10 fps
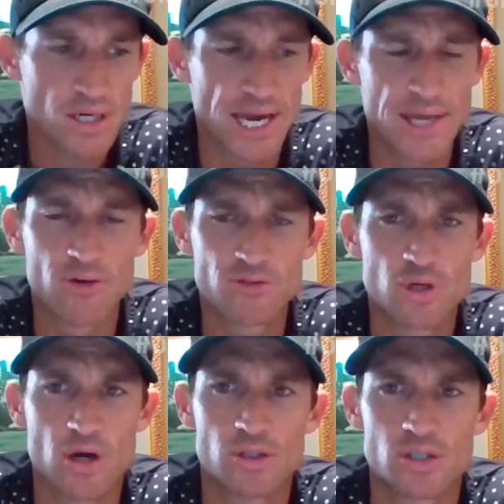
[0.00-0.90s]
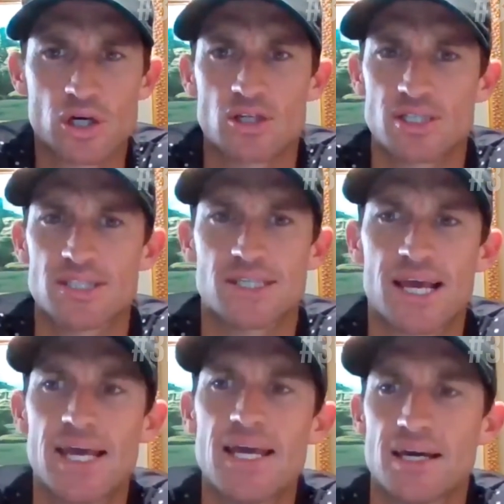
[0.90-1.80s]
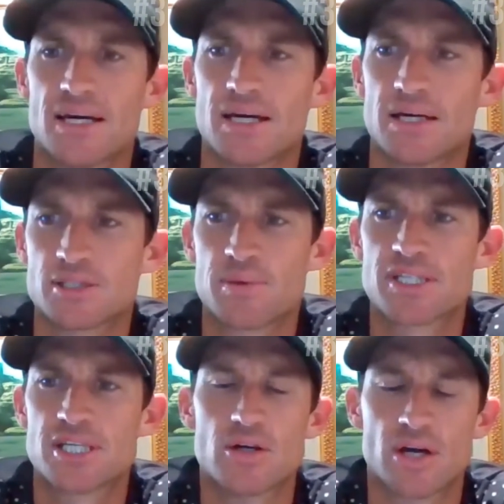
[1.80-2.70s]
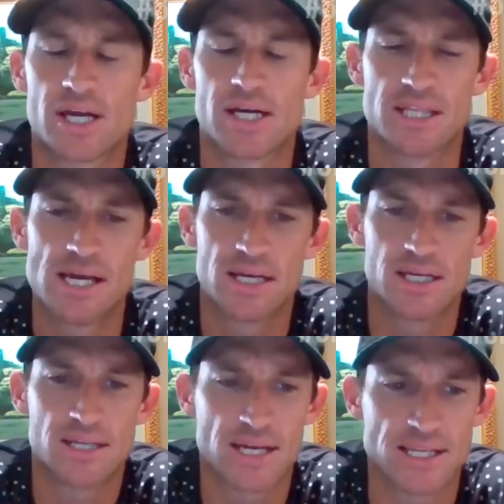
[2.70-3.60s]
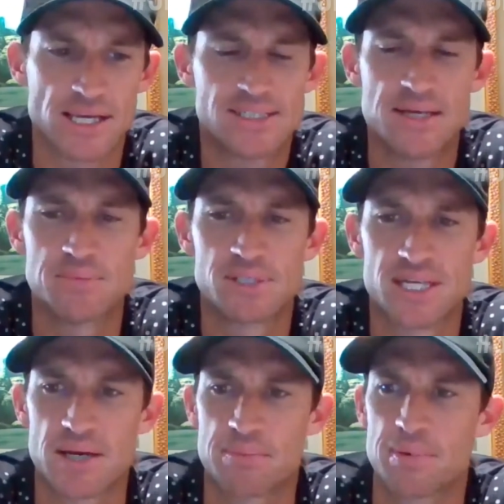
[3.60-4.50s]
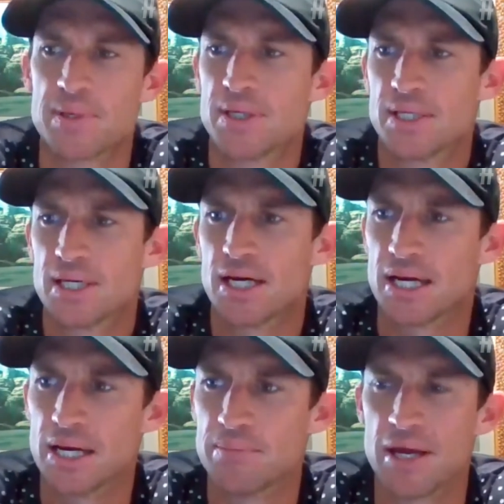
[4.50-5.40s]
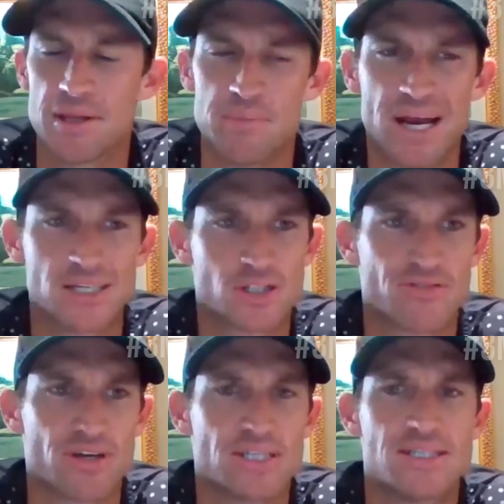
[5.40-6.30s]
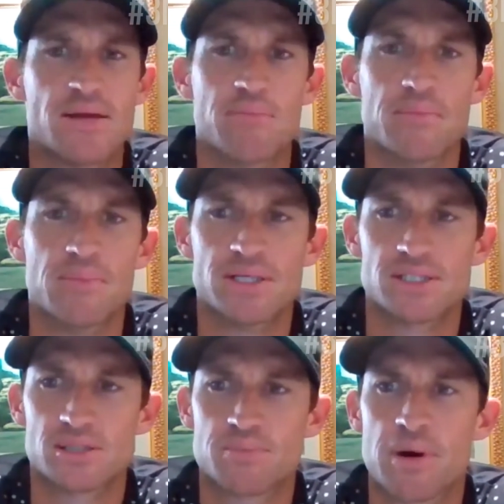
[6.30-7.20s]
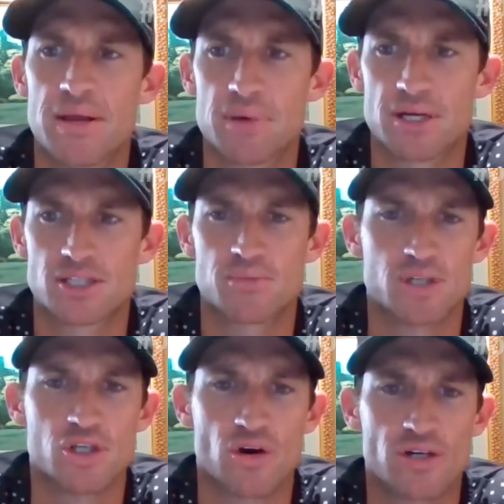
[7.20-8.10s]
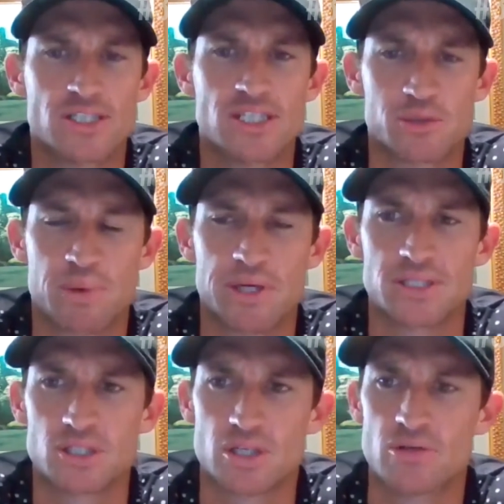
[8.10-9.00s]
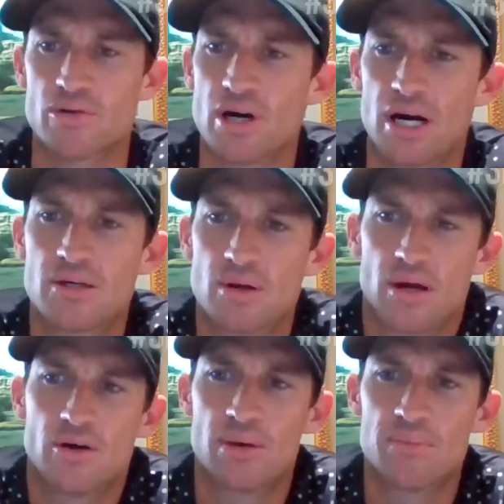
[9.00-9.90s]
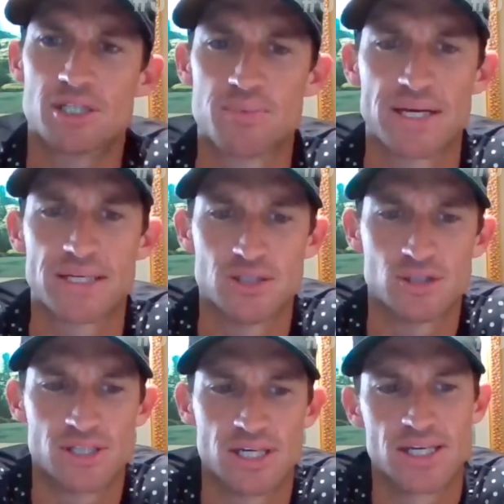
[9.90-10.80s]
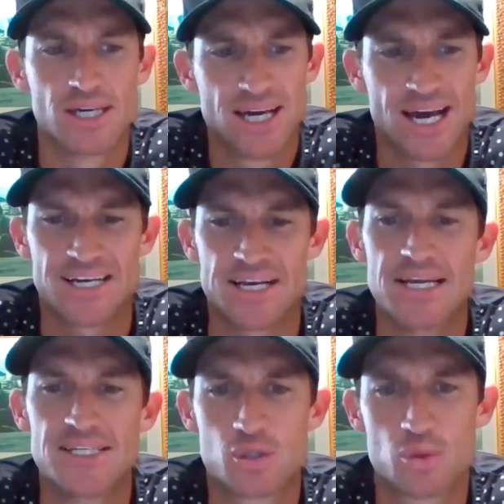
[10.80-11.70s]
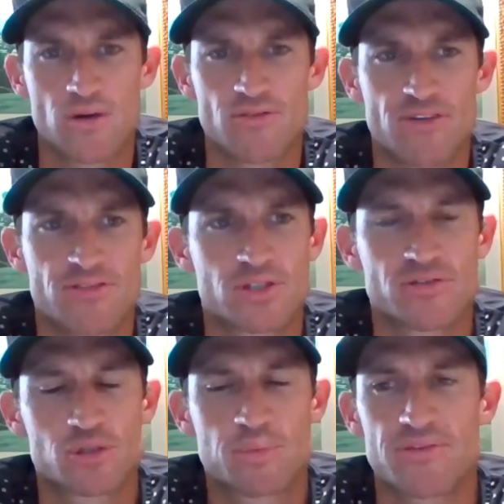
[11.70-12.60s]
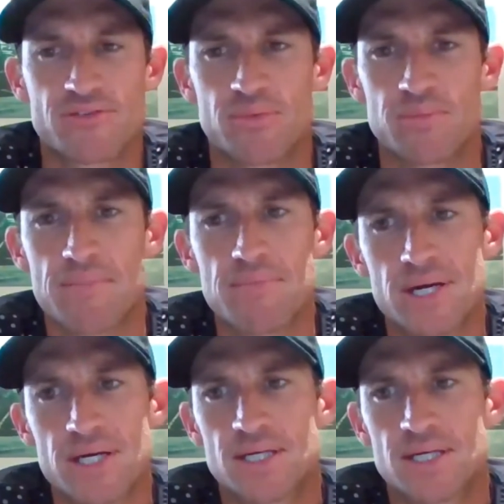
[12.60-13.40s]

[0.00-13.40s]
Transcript: Getting off to a good start is key, especially looking at their team setup, and the balance of their team is pretty much majority spinners. So, I'm expecting to see at least 12 overs of spin from them,